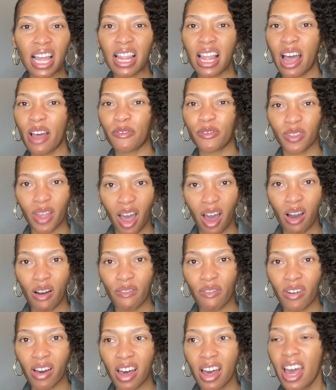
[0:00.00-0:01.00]
left
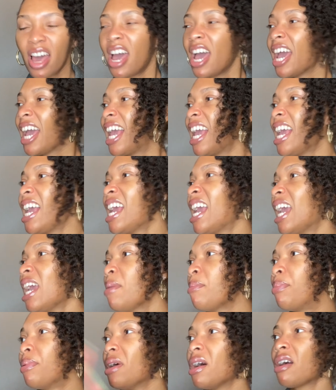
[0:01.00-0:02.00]
over. He
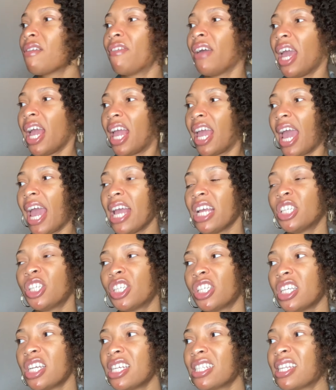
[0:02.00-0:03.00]
booked
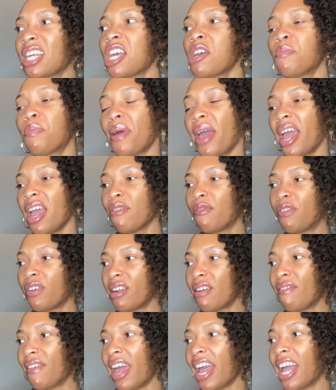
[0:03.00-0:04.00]
vacations. He paid for
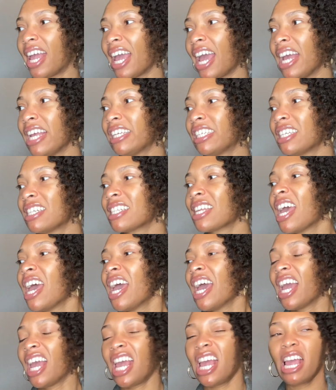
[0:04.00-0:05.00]
the vacations.
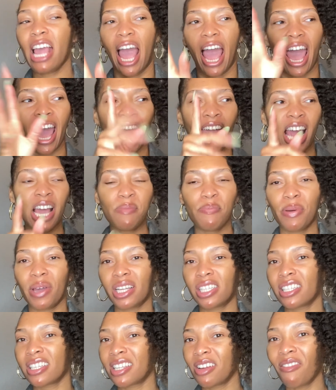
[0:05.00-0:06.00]
He hang
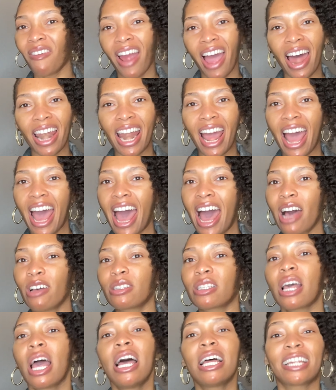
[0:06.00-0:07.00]
pictures around the
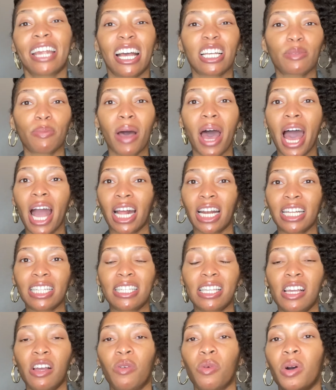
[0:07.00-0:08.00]
house. That's Mahogany
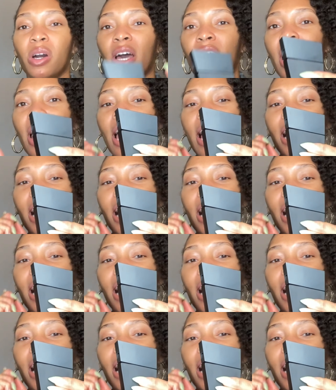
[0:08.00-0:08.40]
Teakwood.